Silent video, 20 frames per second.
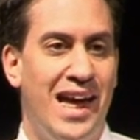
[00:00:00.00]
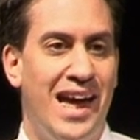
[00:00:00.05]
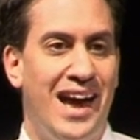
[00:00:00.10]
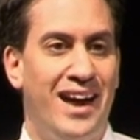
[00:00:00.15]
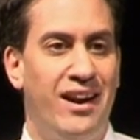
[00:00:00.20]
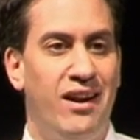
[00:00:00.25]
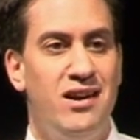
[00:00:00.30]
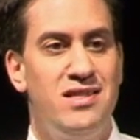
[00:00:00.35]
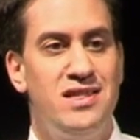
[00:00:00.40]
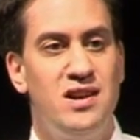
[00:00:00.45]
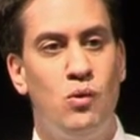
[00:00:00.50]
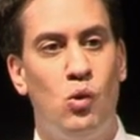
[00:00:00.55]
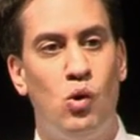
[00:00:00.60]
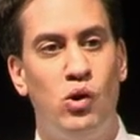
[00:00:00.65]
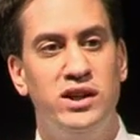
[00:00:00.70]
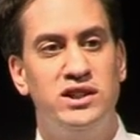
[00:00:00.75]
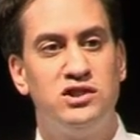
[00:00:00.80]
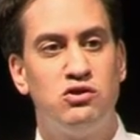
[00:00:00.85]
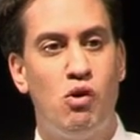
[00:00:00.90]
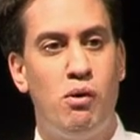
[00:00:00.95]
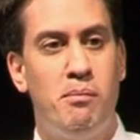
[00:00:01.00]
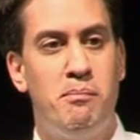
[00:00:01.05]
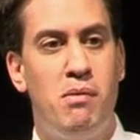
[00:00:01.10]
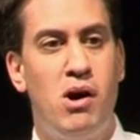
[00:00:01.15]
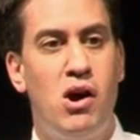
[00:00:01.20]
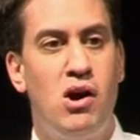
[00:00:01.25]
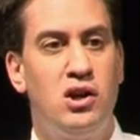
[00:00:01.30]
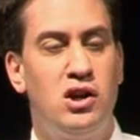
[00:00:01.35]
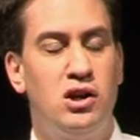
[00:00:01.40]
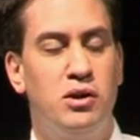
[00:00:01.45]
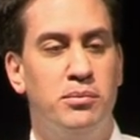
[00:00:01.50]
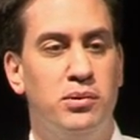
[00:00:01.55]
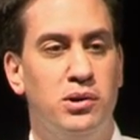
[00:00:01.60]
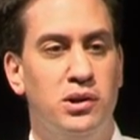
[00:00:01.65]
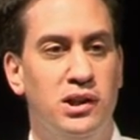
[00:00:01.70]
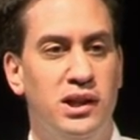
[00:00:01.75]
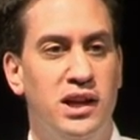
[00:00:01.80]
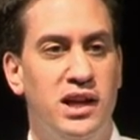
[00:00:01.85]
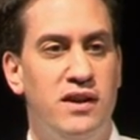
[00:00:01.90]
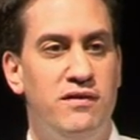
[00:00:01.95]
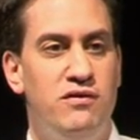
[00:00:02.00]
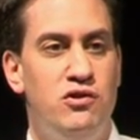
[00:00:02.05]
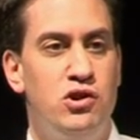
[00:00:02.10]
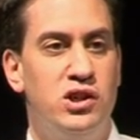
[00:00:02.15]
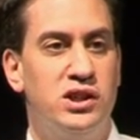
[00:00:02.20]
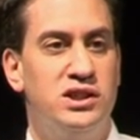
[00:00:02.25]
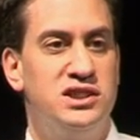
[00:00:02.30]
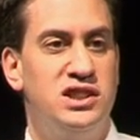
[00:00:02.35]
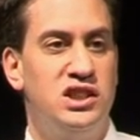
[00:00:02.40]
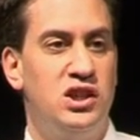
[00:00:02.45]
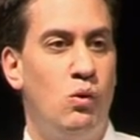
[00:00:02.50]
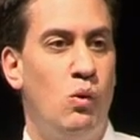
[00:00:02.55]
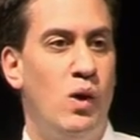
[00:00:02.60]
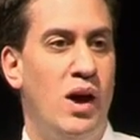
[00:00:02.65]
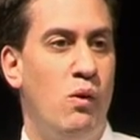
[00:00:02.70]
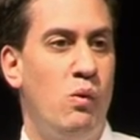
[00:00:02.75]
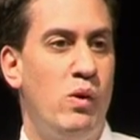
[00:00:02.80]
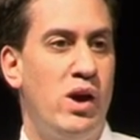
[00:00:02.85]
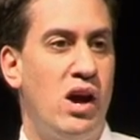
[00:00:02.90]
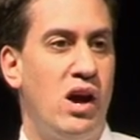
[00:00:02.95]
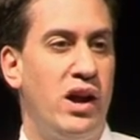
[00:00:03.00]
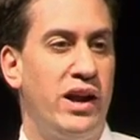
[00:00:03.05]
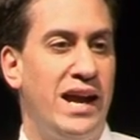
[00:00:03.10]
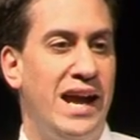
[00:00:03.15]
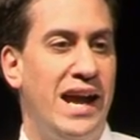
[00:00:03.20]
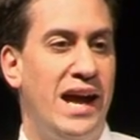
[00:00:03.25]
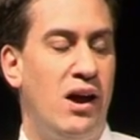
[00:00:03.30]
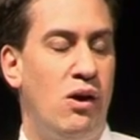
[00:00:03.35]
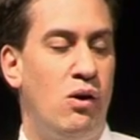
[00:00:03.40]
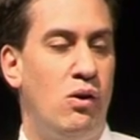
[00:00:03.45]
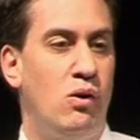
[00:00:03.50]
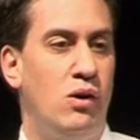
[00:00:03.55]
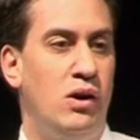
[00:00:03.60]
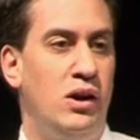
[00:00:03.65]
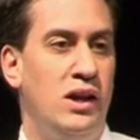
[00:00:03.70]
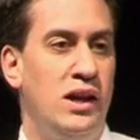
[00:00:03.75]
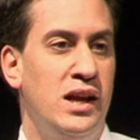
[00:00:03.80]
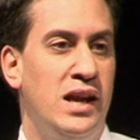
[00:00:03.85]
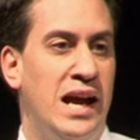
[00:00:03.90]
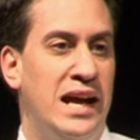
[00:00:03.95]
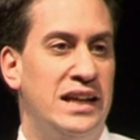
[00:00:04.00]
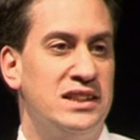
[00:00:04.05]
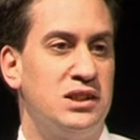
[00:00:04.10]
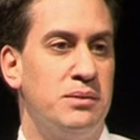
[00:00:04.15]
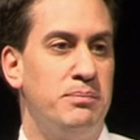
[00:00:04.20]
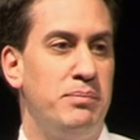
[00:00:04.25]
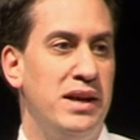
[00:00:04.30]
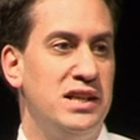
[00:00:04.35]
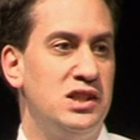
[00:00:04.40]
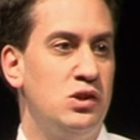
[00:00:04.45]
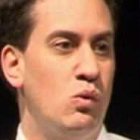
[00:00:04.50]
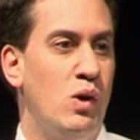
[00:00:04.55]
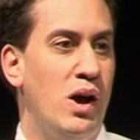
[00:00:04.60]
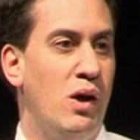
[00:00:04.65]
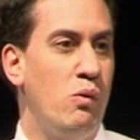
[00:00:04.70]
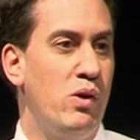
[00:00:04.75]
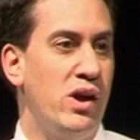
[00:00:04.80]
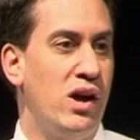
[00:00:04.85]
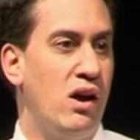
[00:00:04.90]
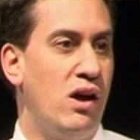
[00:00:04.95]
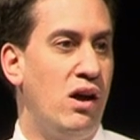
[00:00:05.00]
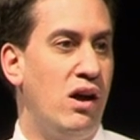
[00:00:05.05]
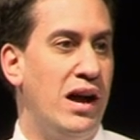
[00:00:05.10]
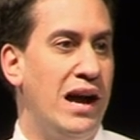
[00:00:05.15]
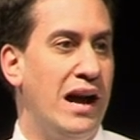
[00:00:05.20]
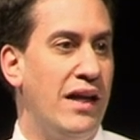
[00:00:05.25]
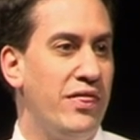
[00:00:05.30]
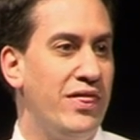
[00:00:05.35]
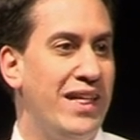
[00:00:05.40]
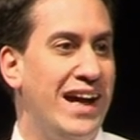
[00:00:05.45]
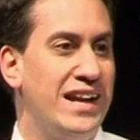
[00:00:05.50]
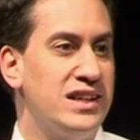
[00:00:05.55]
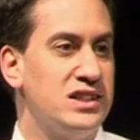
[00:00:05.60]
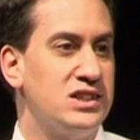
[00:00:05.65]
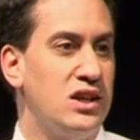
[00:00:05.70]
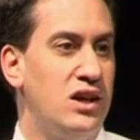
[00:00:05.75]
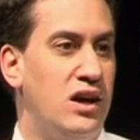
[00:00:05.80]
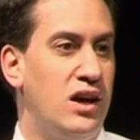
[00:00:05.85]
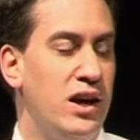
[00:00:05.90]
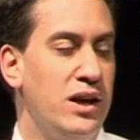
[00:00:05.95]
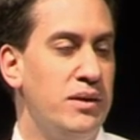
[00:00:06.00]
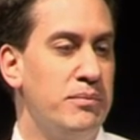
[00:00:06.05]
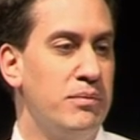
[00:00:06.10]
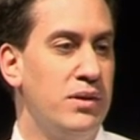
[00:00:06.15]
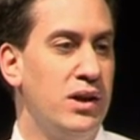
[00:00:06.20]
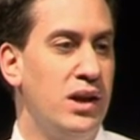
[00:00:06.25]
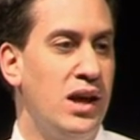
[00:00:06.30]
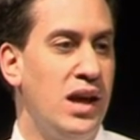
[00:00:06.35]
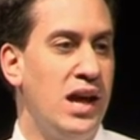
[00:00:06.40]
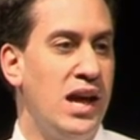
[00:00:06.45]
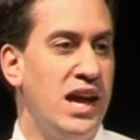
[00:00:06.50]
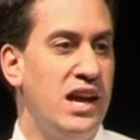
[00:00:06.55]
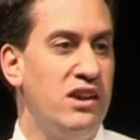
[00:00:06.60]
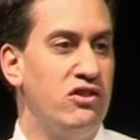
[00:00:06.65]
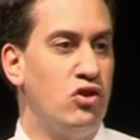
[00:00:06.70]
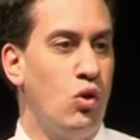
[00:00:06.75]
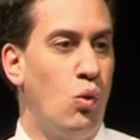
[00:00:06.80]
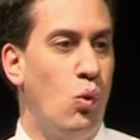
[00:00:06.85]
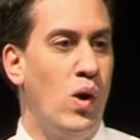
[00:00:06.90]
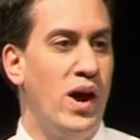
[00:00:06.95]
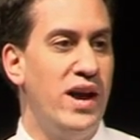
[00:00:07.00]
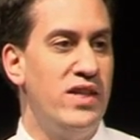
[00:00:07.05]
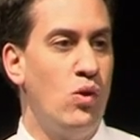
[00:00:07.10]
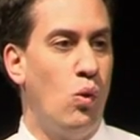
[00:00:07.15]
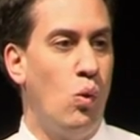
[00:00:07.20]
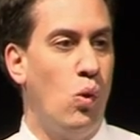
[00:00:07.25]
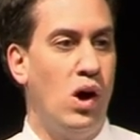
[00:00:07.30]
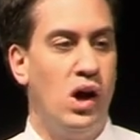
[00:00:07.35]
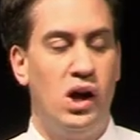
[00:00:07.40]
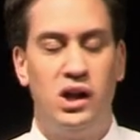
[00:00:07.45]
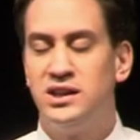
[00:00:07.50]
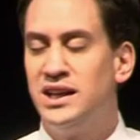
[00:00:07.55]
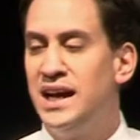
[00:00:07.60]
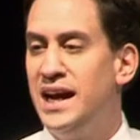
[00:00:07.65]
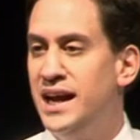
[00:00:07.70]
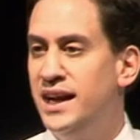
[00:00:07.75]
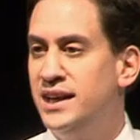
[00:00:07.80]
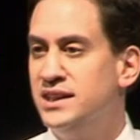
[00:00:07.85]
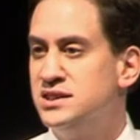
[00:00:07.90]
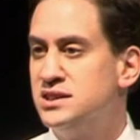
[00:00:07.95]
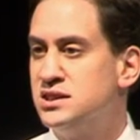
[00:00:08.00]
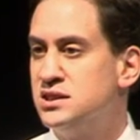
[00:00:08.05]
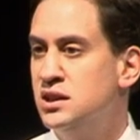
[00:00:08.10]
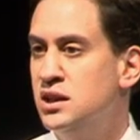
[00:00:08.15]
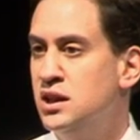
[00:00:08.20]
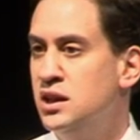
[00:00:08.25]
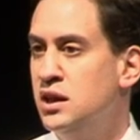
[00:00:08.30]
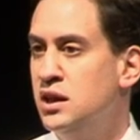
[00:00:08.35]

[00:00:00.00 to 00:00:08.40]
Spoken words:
And I think what is remarkable, if you consider where we are now as compared to where we are at that time, is the way the world has